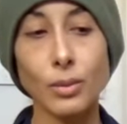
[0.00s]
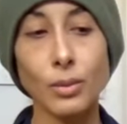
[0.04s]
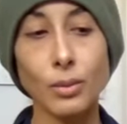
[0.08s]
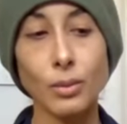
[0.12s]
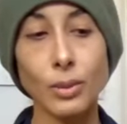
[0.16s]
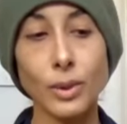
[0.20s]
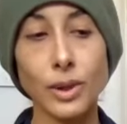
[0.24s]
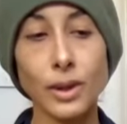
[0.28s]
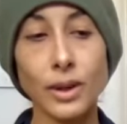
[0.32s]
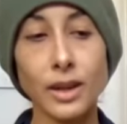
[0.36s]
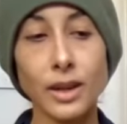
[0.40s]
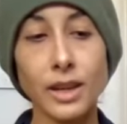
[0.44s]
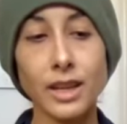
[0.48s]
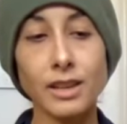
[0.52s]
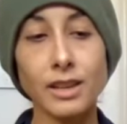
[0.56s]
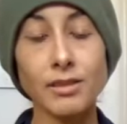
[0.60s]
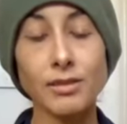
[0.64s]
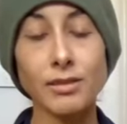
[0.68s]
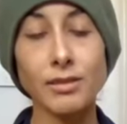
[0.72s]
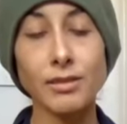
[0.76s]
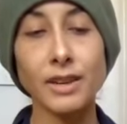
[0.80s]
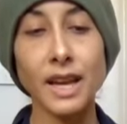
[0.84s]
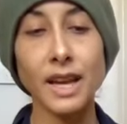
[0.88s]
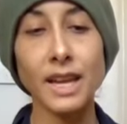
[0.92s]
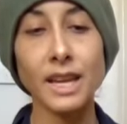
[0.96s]
we're
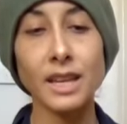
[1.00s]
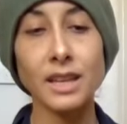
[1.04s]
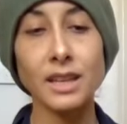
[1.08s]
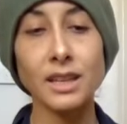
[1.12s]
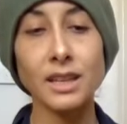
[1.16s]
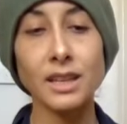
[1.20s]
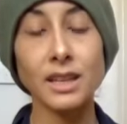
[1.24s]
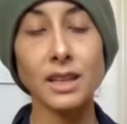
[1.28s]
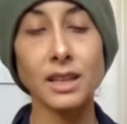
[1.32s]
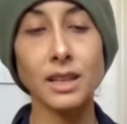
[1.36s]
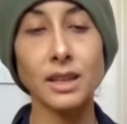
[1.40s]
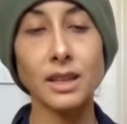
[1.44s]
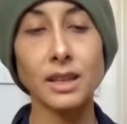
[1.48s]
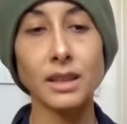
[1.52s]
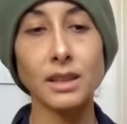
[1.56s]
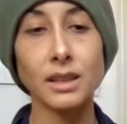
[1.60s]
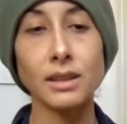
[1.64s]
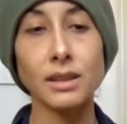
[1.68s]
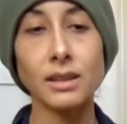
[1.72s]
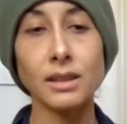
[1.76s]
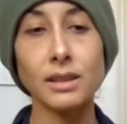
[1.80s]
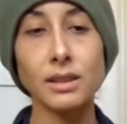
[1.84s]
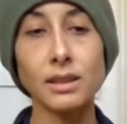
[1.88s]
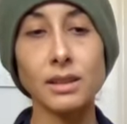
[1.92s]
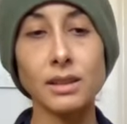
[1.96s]

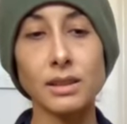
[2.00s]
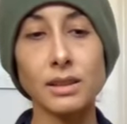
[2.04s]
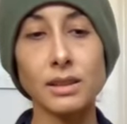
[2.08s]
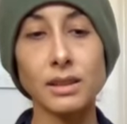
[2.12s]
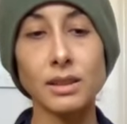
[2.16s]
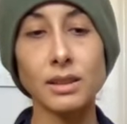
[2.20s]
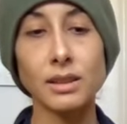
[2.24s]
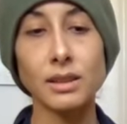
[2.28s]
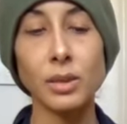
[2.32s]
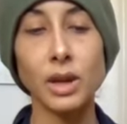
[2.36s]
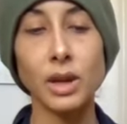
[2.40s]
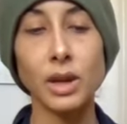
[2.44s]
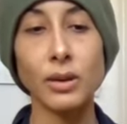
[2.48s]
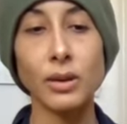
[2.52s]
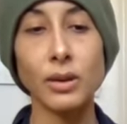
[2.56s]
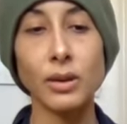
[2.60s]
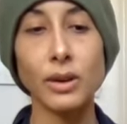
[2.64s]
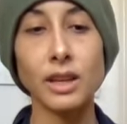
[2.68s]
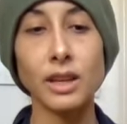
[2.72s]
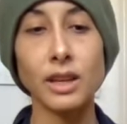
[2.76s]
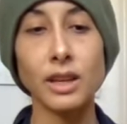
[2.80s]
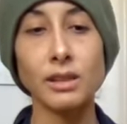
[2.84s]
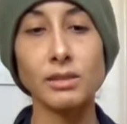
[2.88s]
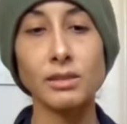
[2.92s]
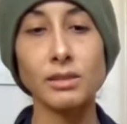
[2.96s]
inviting the
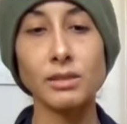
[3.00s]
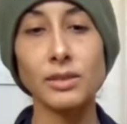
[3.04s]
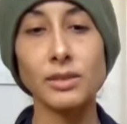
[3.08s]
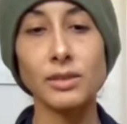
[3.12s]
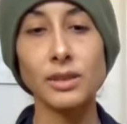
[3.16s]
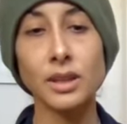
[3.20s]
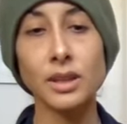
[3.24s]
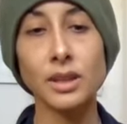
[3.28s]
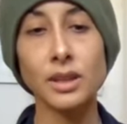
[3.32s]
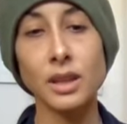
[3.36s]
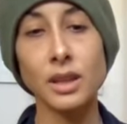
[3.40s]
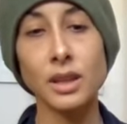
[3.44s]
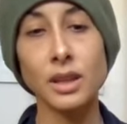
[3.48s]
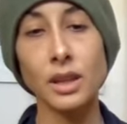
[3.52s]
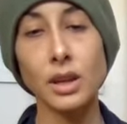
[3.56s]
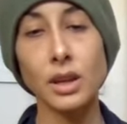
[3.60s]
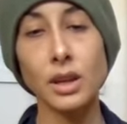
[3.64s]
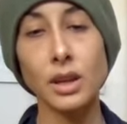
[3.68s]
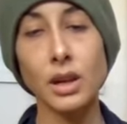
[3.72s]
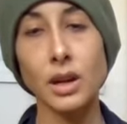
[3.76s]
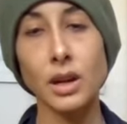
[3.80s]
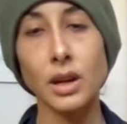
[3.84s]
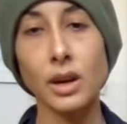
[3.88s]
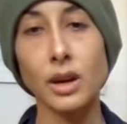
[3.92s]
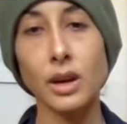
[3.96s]
marrying of
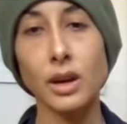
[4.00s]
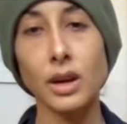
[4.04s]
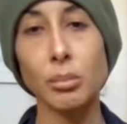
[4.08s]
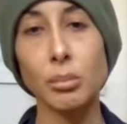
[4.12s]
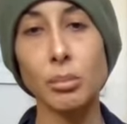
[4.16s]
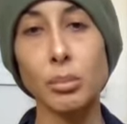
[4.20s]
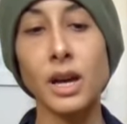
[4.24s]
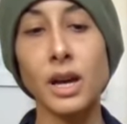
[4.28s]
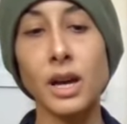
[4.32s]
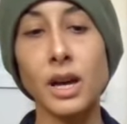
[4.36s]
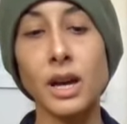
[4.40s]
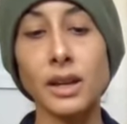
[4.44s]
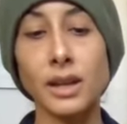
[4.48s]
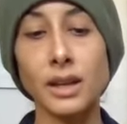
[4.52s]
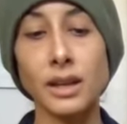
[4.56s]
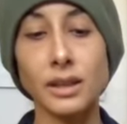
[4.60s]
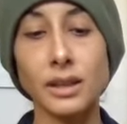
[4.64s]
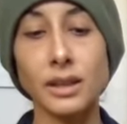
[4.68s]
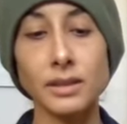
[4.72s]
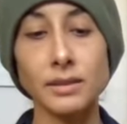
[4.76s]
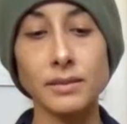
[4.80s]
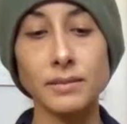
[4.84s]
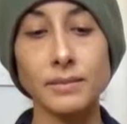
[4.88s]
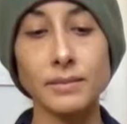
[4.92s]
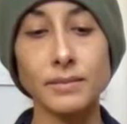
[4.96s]
our
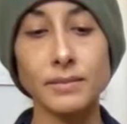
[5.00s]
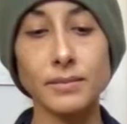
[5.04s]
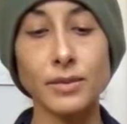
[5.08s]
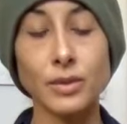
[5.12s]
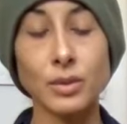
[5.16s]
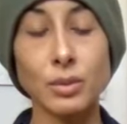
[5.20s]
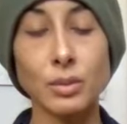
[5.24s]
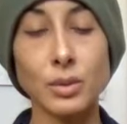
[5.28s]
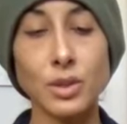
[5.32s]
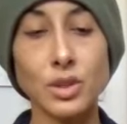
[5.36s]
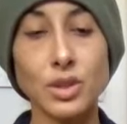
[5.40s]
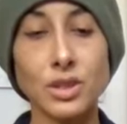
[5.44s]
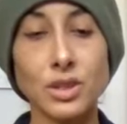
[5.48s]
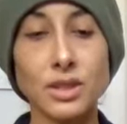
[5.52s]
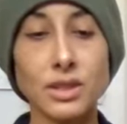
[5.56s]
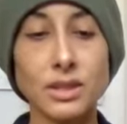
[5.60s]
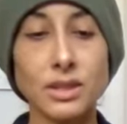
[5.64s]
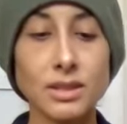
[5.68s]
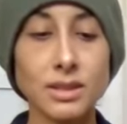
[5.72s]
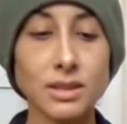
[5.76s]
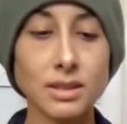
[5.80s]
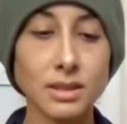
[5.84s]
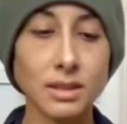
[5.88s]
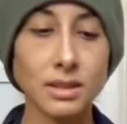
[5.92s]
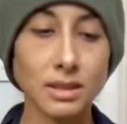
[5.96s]
apana, which
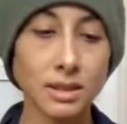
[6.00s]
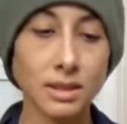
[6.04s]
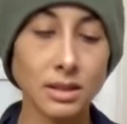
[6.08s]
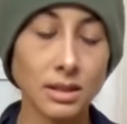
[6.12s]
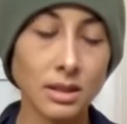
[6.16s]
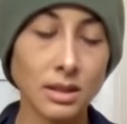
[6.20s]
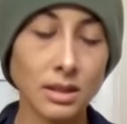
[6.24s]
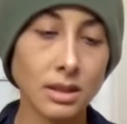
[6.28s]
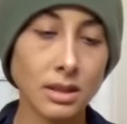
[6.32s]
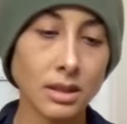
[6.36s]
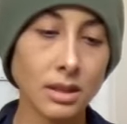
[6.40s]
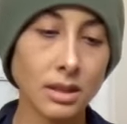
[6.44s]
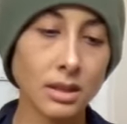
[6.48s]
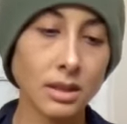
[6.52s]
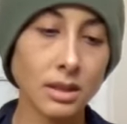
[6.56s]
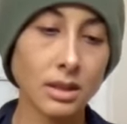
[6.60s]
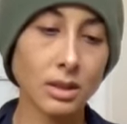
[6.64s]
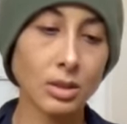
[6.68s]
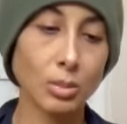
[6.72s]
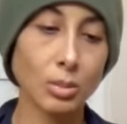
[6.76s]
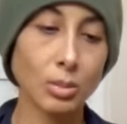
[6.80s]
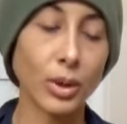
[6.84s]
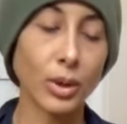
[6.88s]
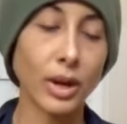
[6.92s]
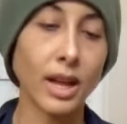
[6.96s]
is
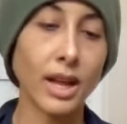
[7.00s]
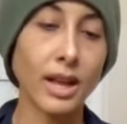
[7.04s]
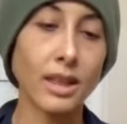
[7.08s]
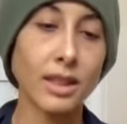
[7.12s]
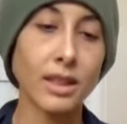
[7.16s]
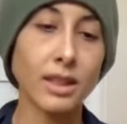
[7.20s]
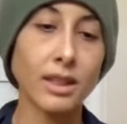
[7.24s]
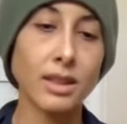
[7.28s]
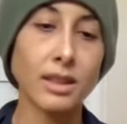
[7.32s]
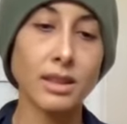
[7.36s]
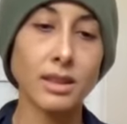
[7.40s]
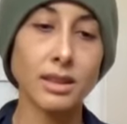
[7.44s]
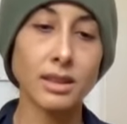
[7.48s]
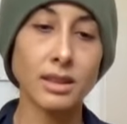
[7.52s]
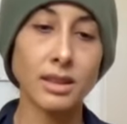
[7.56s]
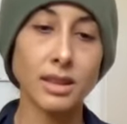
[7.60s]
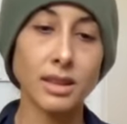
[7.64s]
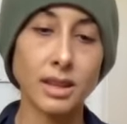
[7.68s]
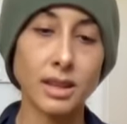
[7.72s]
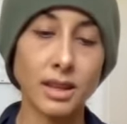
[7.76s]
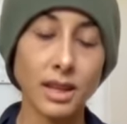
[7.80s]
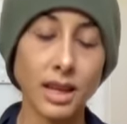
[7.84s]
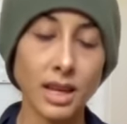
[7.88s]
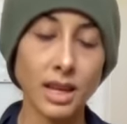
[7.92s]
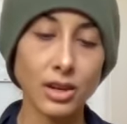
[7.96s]
the breath,
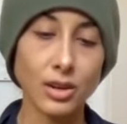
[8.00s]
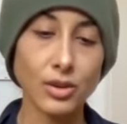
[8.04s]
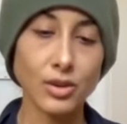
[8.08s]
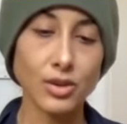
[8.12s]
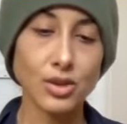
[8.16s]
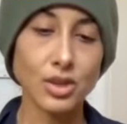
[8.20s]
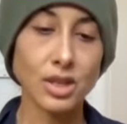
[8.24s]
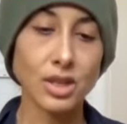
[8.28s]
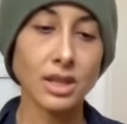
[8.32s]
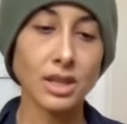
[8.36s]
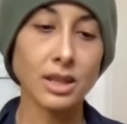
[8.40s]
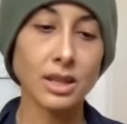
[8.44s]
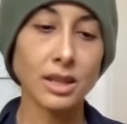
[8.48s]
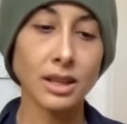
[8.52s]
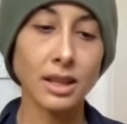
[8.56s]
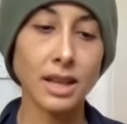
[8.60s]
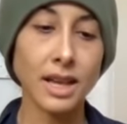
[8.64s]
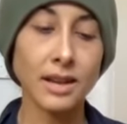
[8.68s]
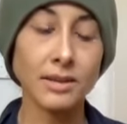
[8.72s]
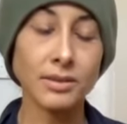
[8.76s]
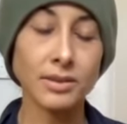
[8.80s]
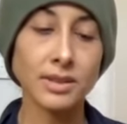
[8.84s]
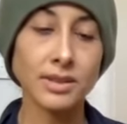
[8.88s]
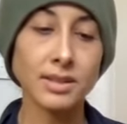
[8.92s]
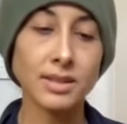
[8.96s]
the energy that
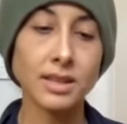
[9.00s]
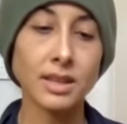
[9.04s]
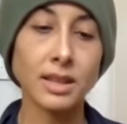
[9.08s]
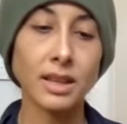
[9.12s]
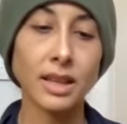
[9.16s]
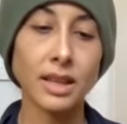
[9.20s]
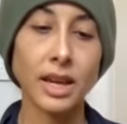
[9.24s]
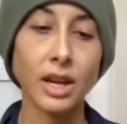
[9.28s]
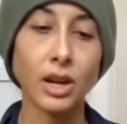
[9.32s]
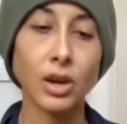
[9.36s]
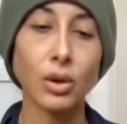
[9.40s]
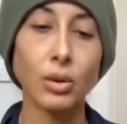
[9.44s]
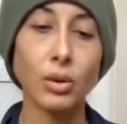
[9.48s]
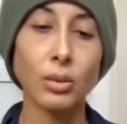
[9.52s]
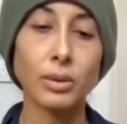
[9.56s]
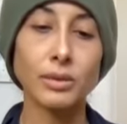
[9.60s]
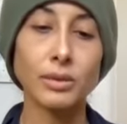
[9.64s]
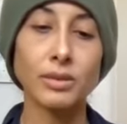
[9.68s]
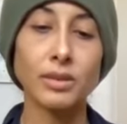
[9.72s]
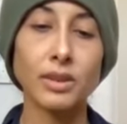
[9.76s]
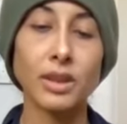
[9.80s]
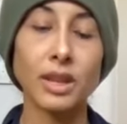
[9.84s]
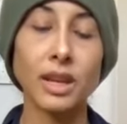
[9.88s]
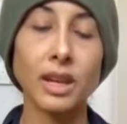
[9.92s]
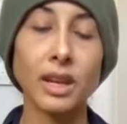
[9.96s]
allows us to let go
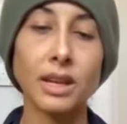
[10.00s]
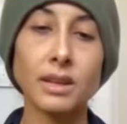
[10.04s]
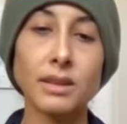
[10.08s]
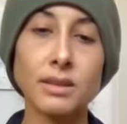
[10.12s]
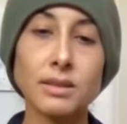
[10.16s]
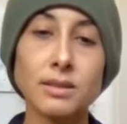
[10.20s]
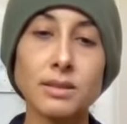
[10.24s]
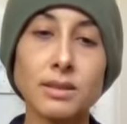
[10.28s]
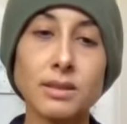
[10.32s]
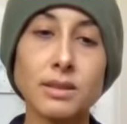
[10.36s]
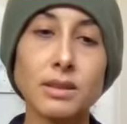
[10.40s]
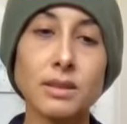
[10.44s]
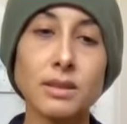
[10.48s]
of things.